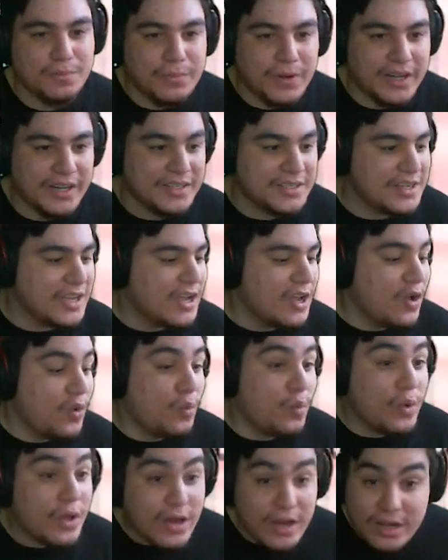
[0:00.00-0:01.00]
but
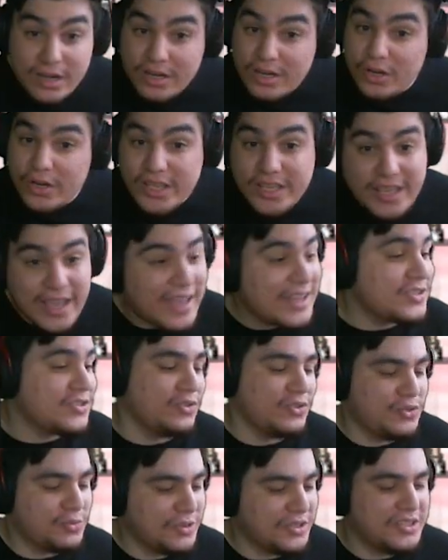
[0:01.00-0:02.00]
he has
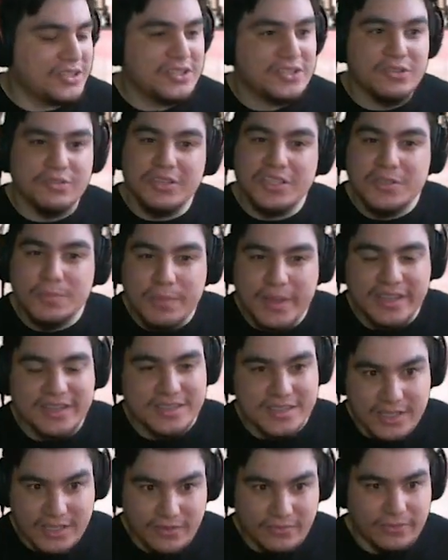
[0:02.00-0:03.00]
no switch ins to his Spec
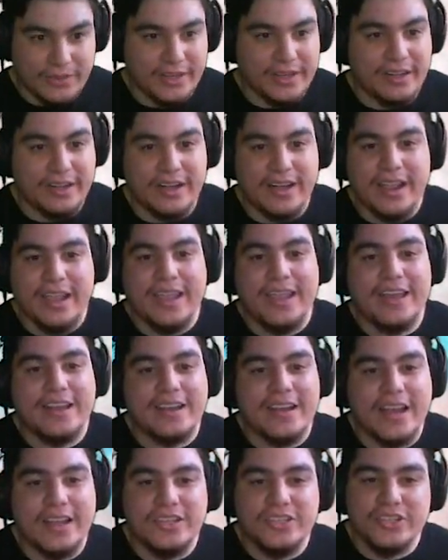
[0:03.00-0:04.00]
Seed Flare,
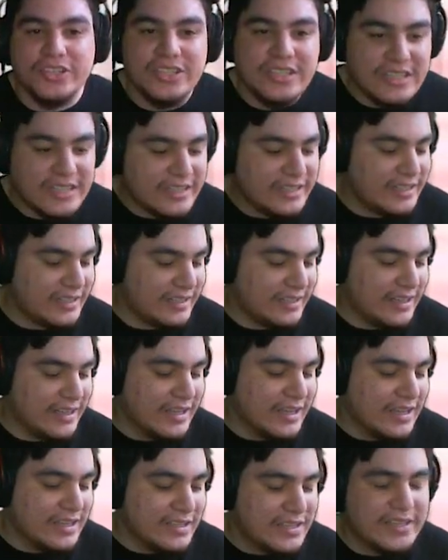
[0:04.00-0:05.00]
and I just needed
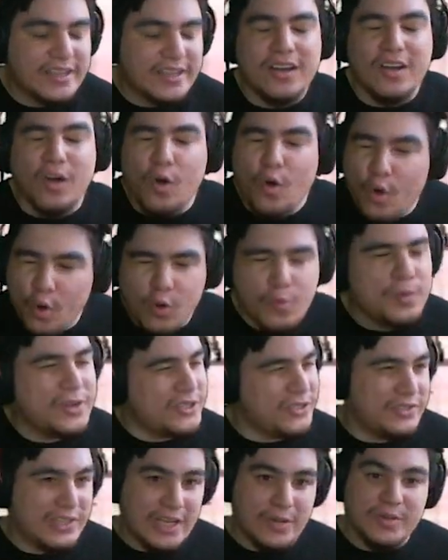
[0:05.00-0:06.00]
to a whole
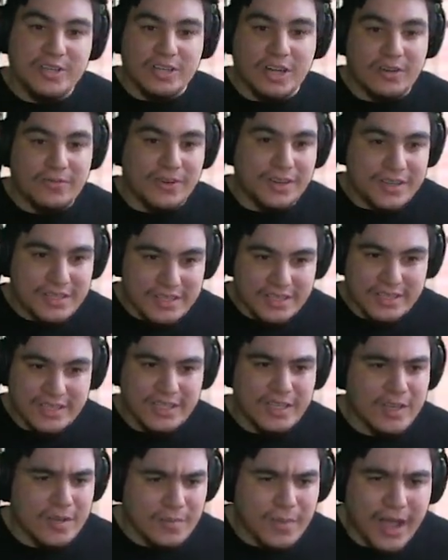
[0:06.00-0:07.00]
bunch of damage off on his
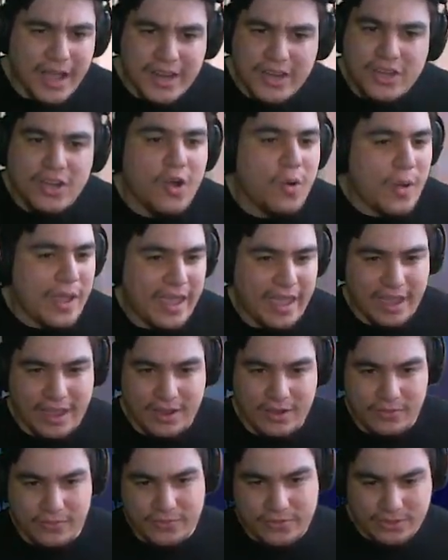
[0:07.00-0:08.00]
team. I know I
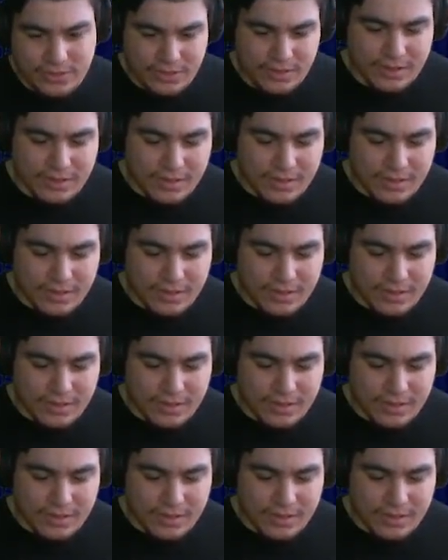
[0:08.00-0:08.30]
have the,